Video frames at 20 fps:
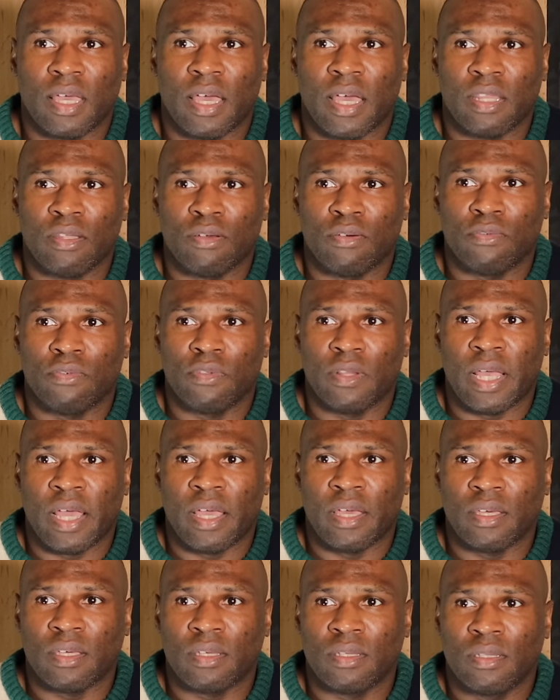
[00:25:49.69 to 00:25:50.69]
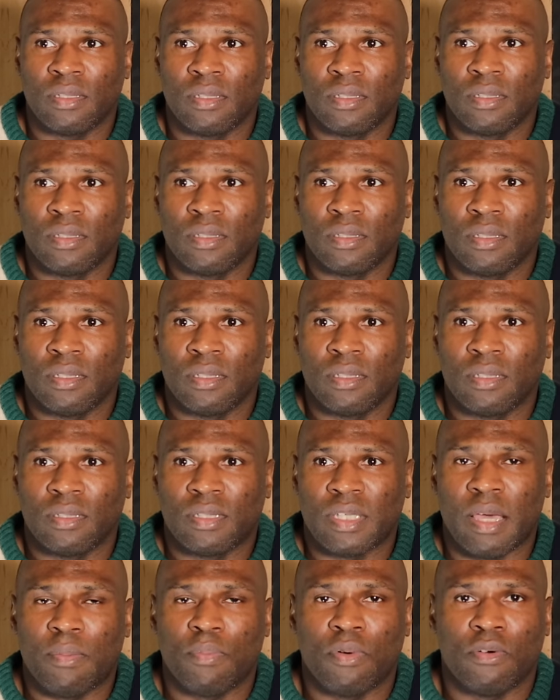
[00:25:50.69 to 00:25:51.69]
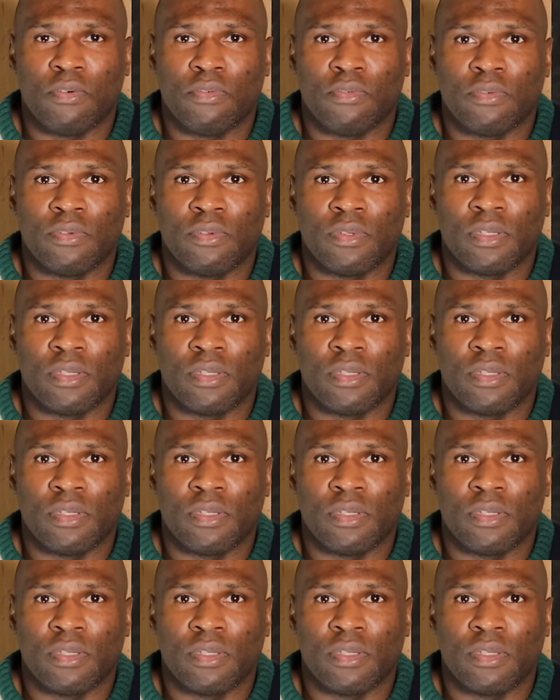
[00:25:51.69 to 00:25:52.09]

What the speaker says: kind of like type of